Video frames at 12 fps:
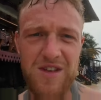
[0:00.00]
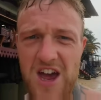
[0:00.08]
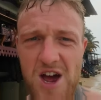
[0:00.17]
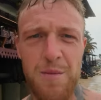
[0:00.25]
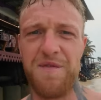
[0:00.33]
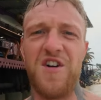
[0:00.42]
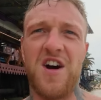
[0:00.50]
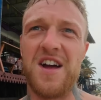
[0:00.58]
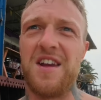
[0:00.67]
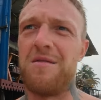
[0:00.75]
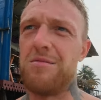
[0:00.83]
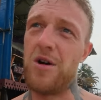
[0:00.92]
Yeah, I'm
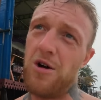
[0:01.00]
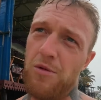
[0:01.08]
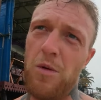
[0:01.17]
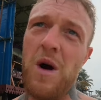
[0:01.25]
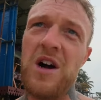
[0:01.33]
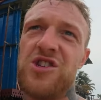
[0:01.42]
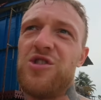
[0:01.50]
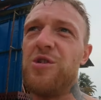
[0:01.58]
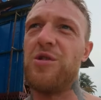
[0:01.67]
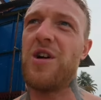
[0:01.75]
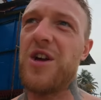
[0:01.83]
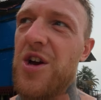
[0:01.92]
fine. Oh, well, why do you
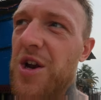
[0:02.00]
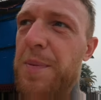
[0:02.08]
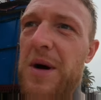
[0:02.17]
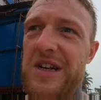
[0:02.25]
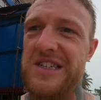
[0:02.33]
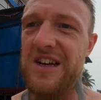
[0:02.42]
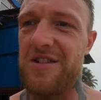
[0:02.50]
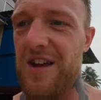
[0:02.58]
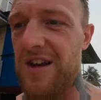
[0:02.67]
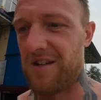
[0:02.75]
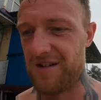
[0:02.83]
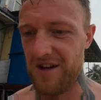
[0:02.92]
look like you're going to pass out
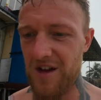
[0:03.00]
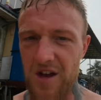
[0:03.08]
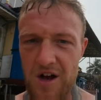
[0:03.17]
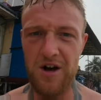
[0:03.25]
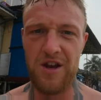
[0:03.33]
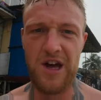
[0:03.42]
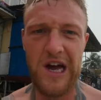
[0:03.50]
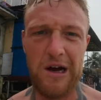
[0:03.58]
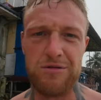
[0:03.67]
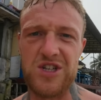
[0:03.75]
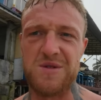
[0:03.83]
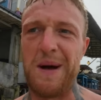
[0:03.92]
then? Oh no,
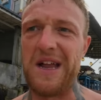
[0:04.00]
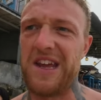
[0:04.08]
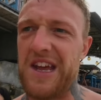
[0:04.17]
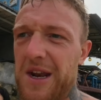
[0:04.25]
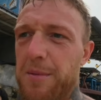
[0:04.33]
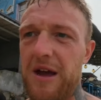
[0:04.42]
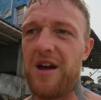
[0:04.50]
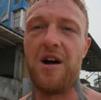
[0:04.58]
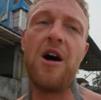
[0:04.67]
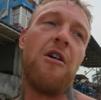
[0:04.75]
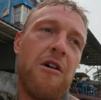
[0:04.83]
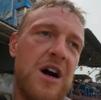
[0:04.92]
I was just panicking a bit.
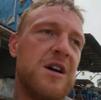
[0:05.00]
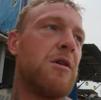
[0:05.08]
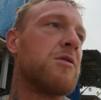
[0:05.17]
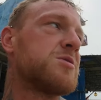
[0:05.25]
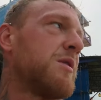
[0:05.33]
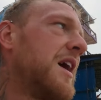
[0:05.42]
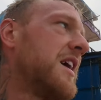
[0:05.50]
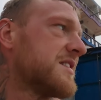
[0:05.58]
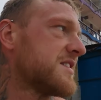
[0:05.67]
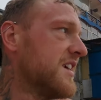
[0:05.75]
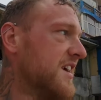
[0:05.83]
Alright, well, sweet as.